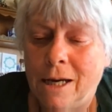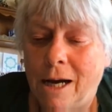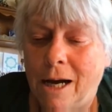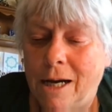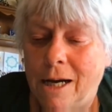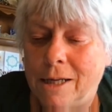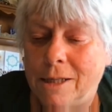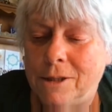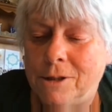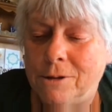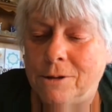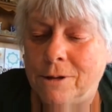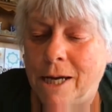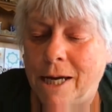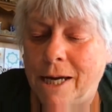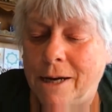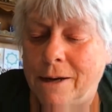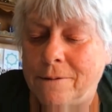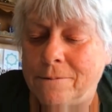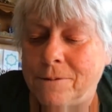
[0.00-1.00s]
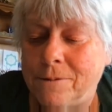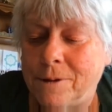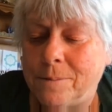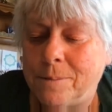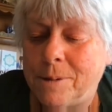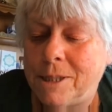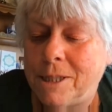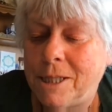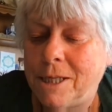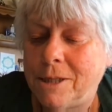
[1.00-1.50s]
uh, you have the
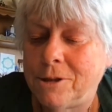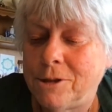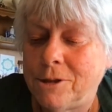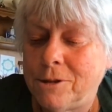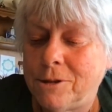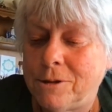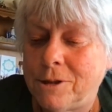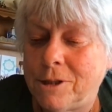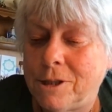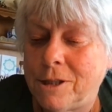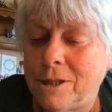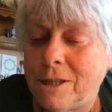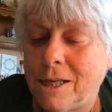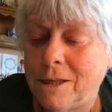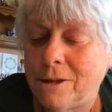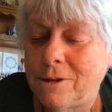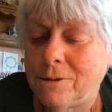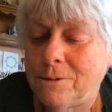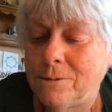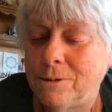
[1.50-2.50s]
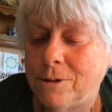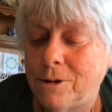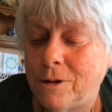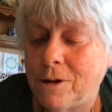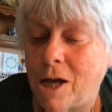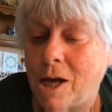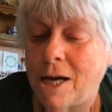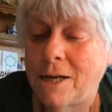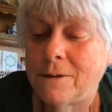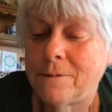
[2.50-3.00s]
potential to get through a
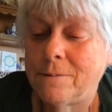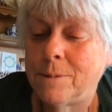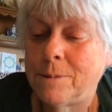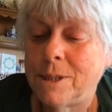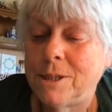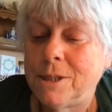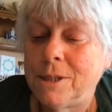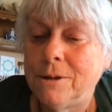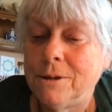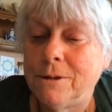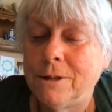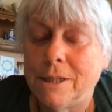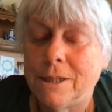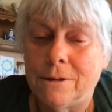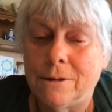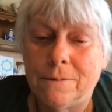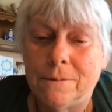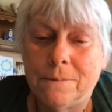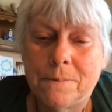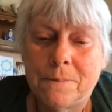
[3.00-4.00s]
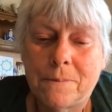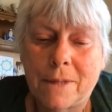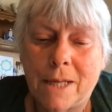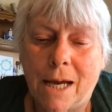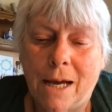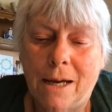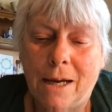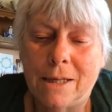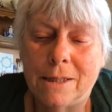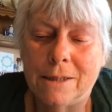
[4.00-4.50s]
lot of material.
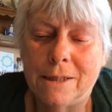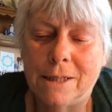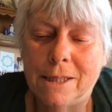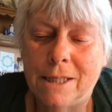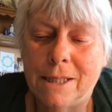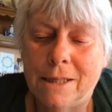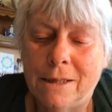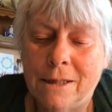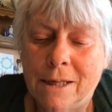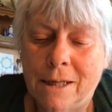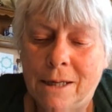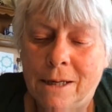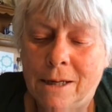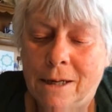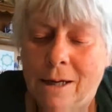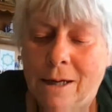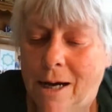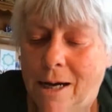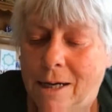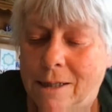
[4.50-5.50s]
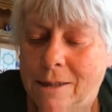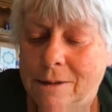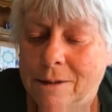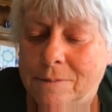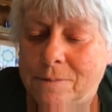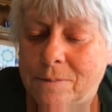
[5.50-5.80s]
Uh, the uh,